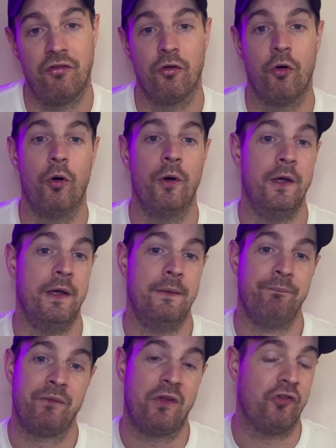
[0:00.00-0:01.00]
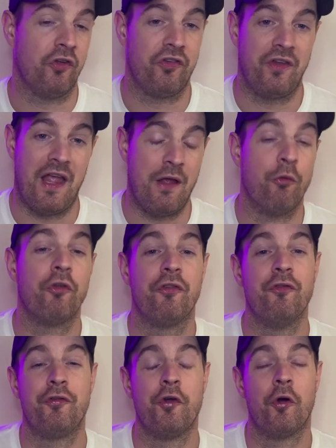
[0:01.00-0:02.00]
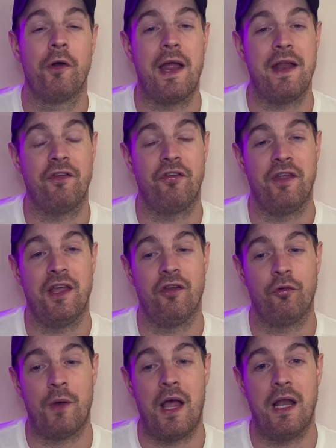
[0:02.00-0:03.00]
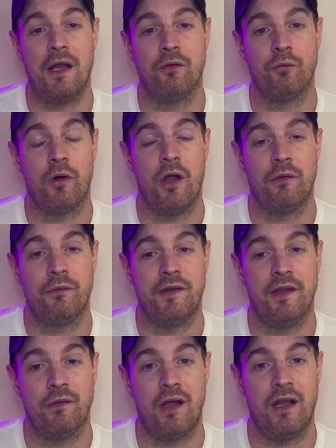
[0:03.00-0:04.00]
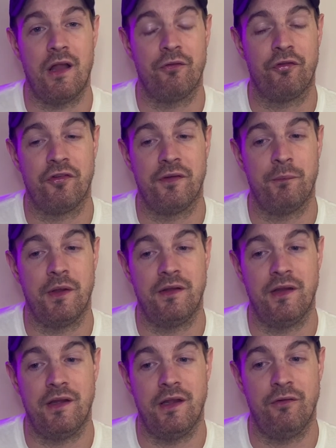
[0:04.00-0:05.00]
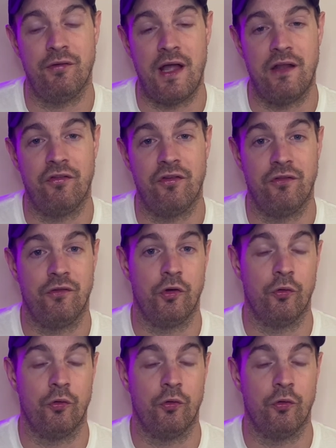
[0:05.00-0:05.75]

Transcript: So just, it was infuriating to see it as well. And we're all a lot of us are the big DD fans, and